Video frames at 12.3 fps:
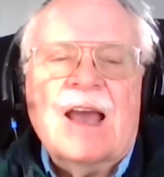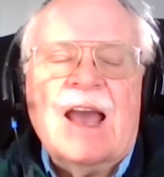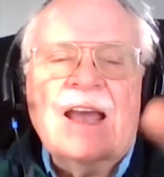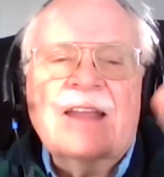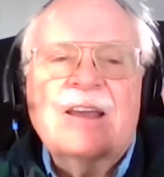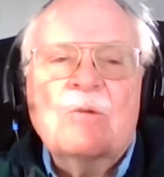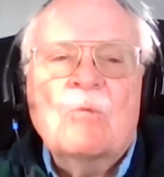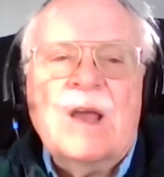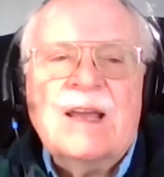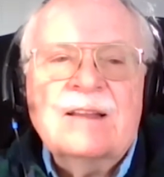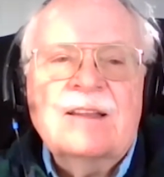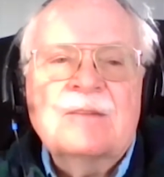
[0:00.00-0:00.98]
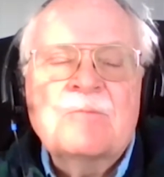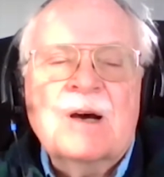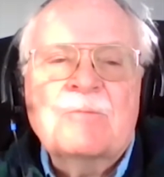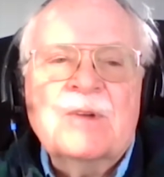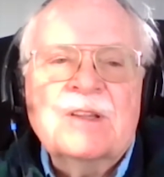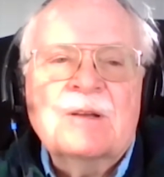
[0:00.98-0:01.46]
Had they wakened him
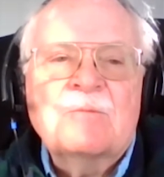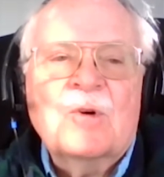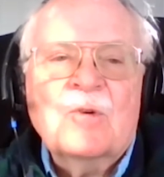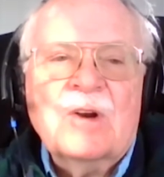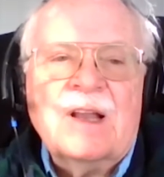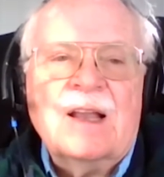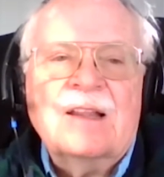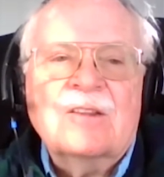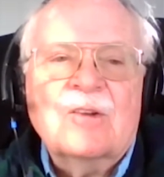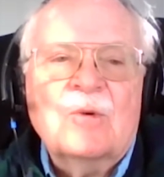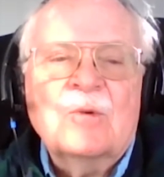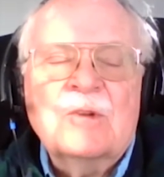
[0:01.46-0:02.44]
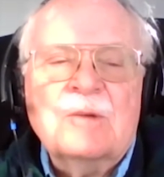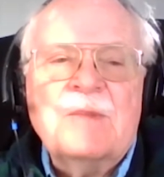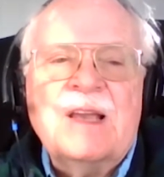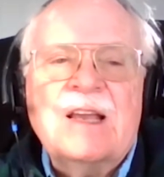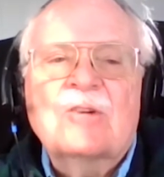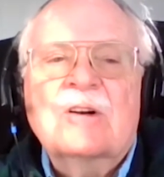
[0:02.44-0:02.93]
up in the morning and told him,
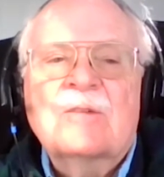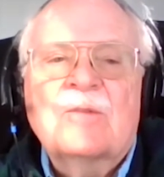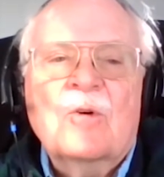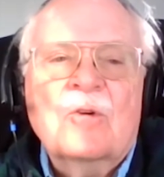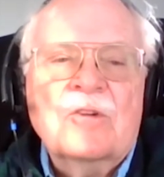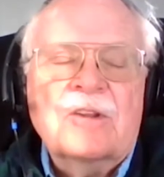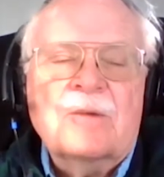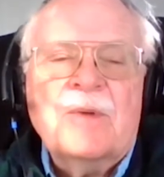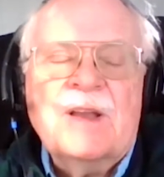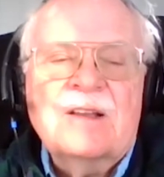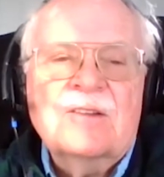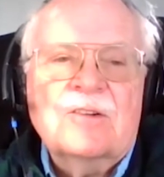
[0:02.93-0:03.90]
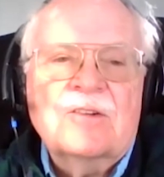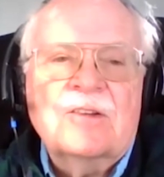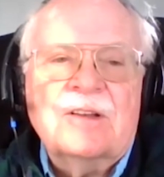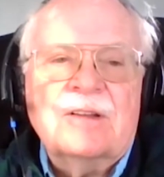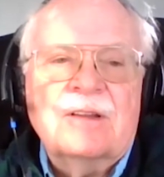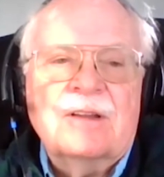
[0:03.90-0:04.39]
he could have ordered the panzers
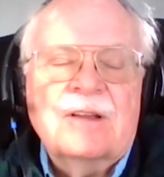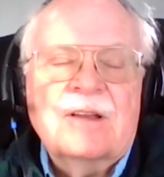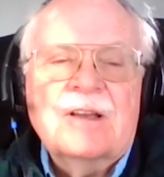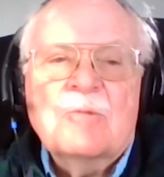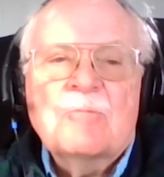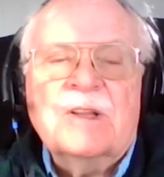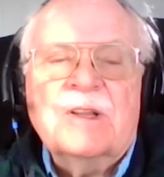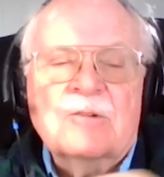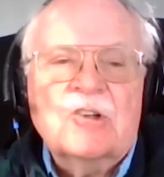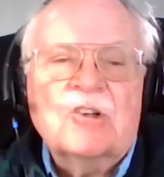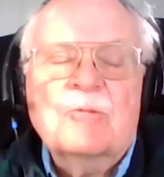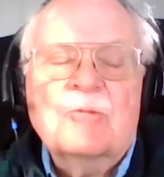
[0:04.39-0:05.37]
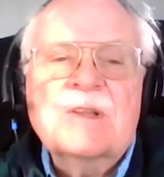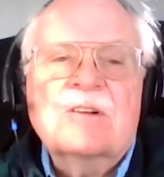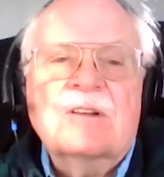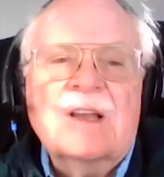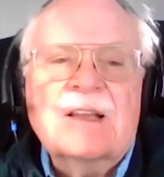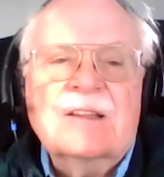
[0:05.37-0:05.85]
in. But the Germans
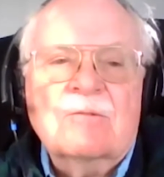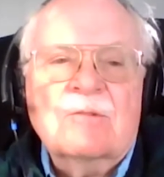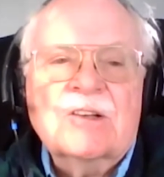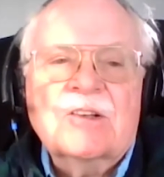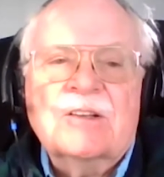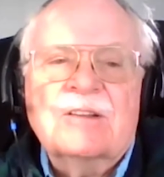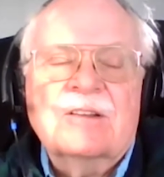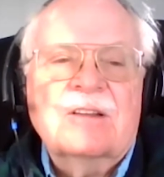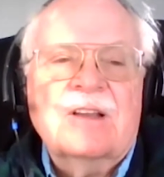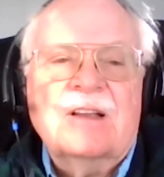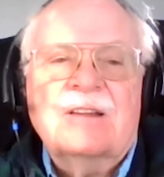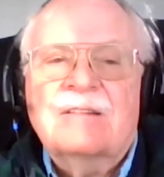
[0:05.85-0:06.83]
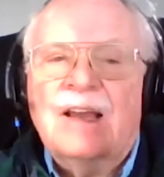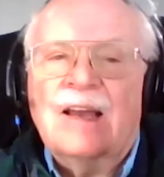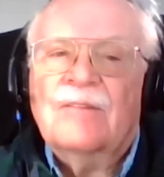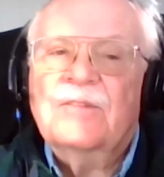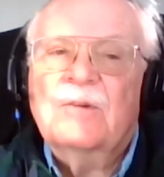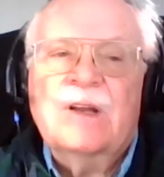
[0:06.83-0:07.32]
are like the Russians. They
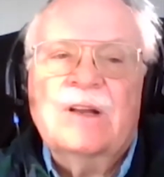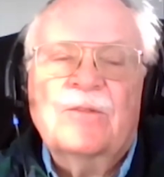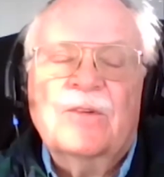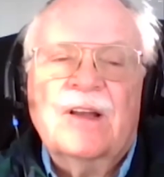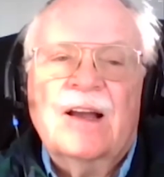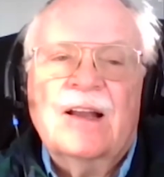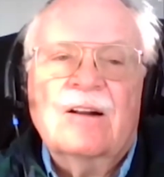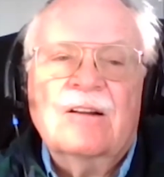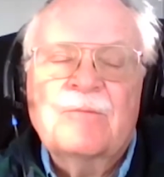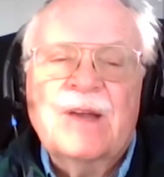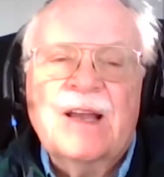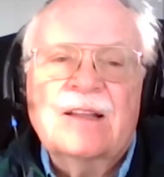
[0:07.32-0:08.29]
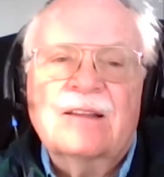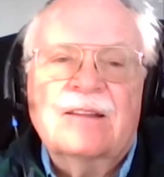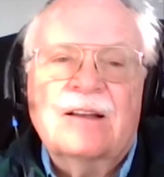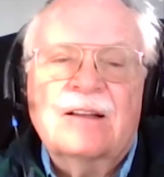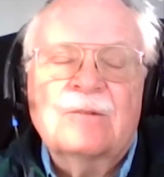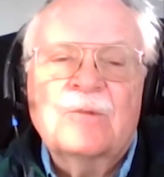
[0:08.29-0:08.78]
have to wait for the higher command to
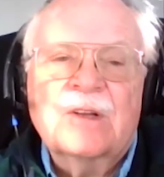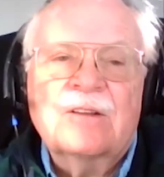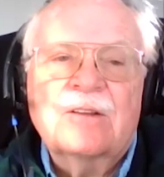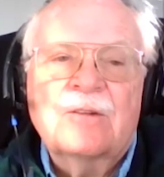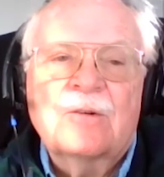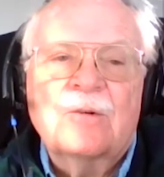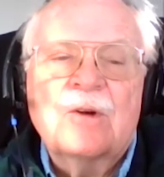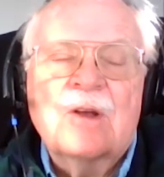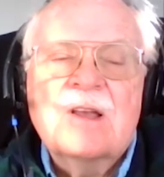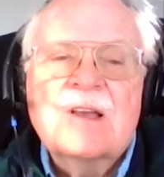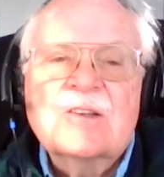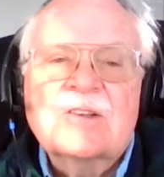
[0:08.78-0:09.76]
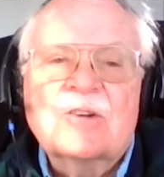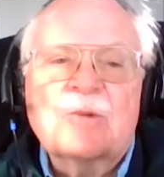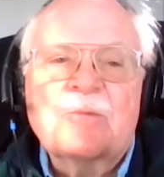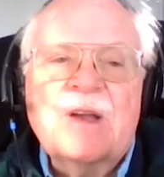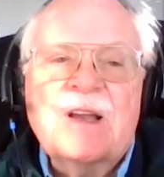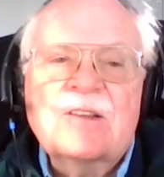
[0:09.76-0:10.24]
tell them what to do. So
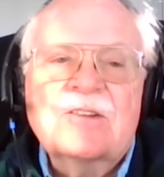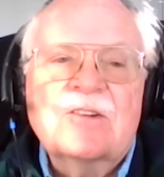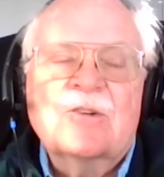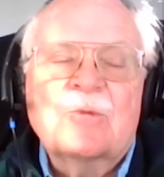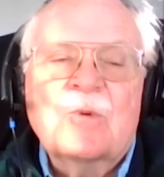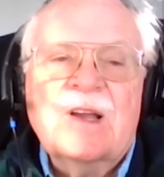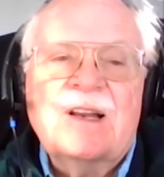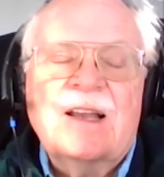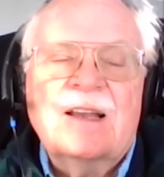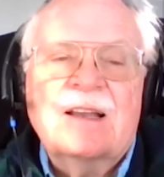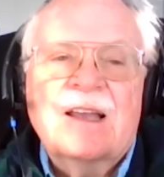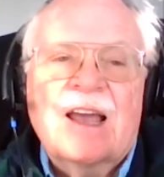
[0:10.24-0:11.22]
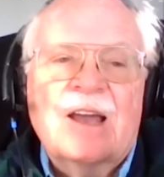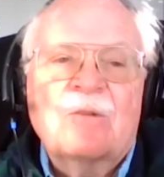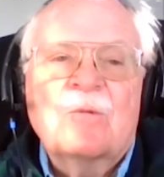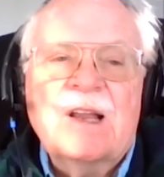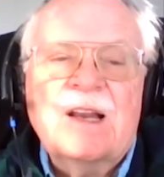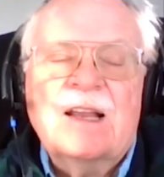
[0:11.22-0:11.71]
the panzers are waiting
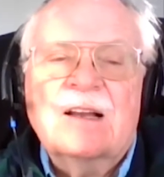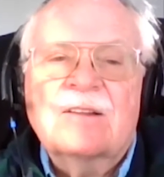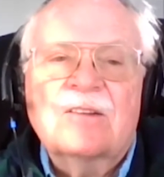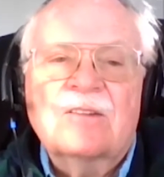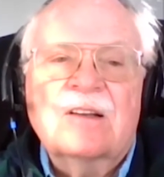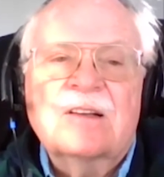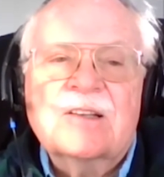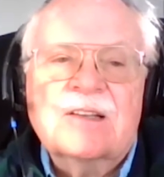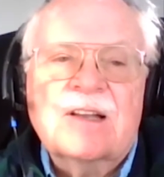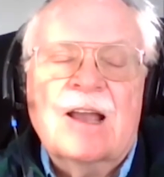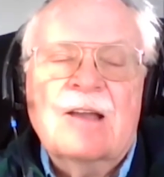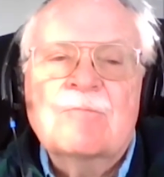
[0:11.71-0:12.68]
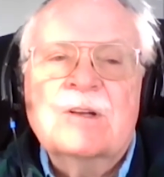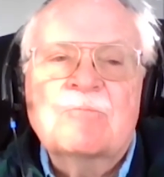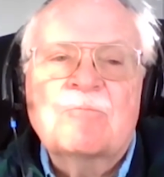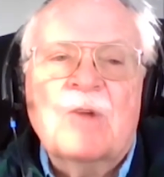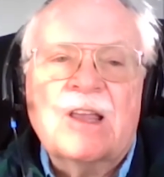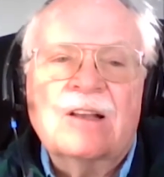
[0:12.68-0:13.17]
and waiting until lunchtime
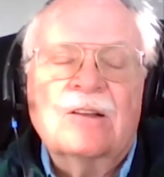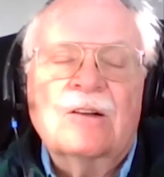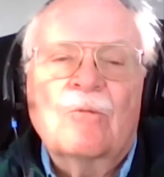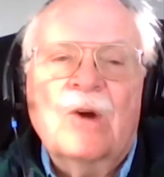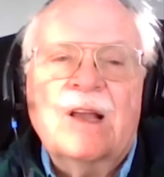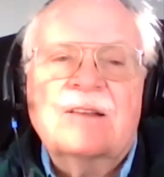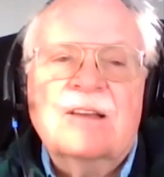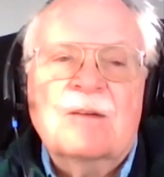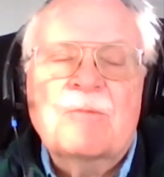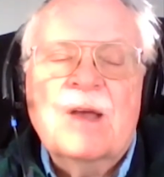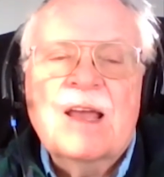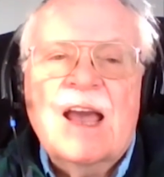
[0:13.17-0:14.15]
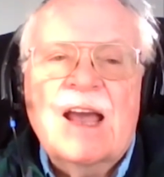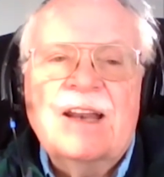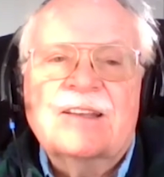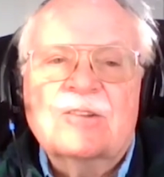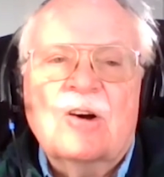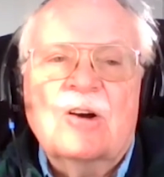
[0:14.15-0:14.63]
when Hitler wakes up and he
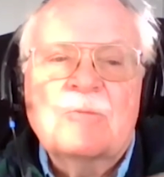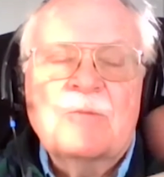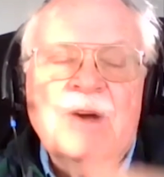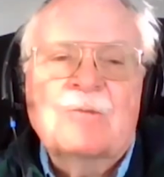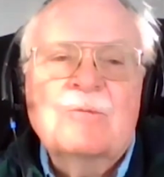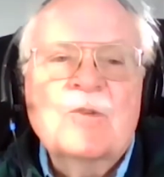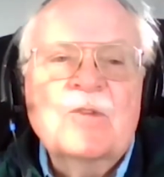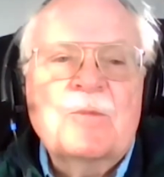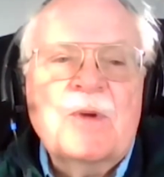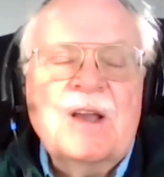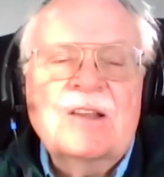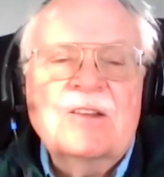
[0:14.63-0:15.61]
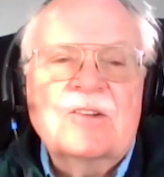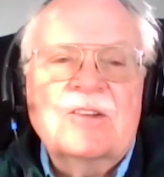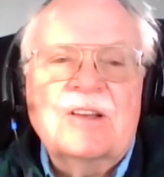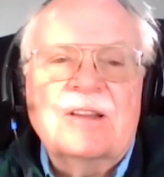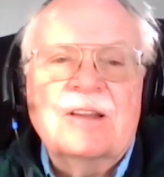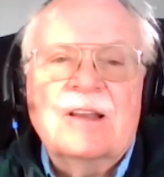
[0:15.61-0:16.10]
says, oh, you better move the panzers
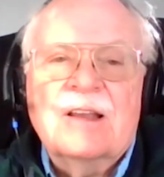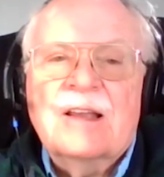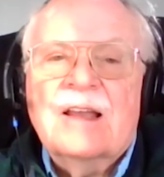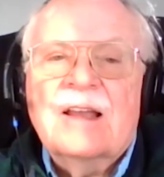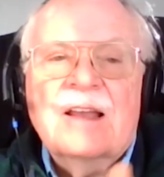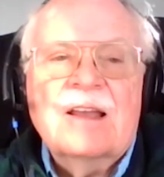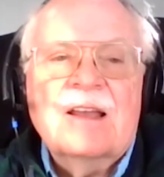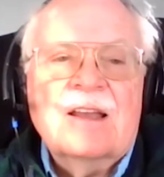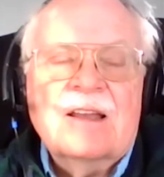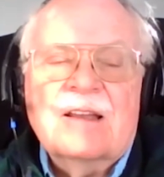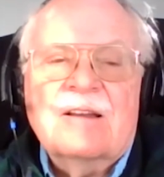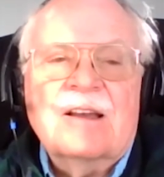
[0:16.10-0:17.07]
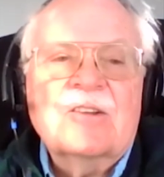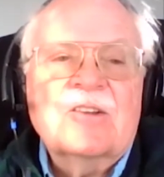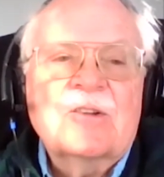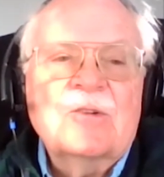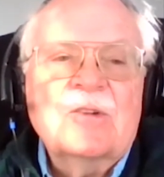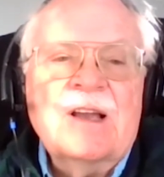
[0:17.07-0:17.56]
in. It was
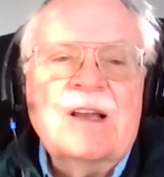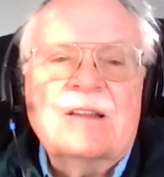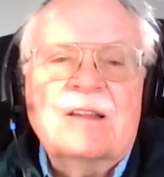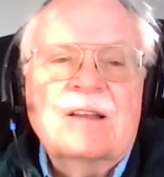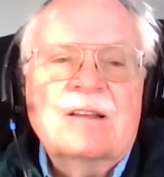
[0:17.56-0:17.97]
too late.